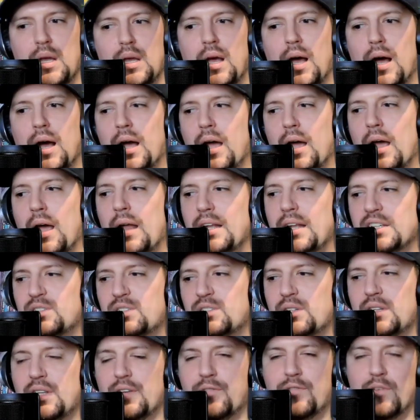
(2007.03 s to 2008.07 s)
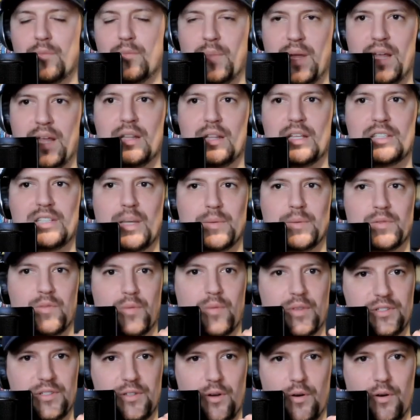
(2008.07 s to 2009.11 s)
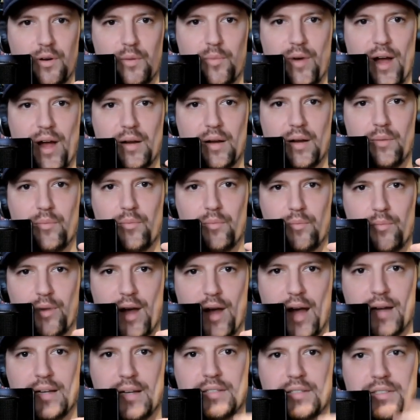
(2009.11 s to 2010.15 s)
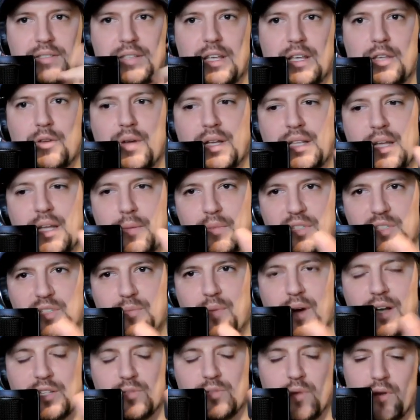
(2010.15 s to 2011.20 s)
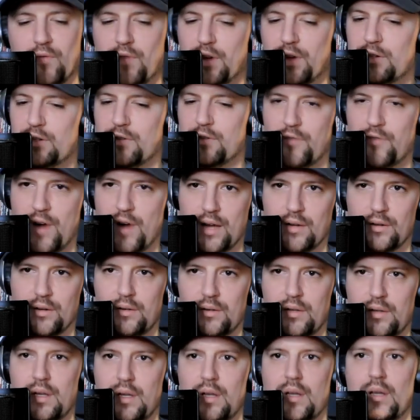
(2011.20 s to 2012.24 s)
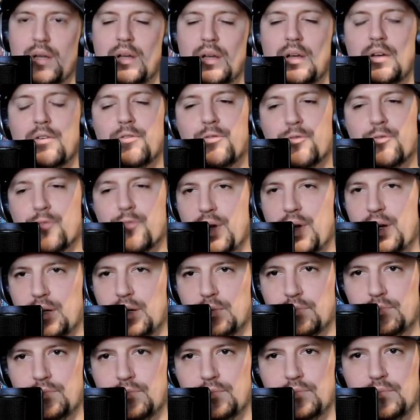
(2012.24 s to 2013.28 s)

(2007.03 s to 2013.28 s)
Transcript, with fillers: uh, and this for me this comes from the stoic pra- practice is that you get that response right victor frankl freedom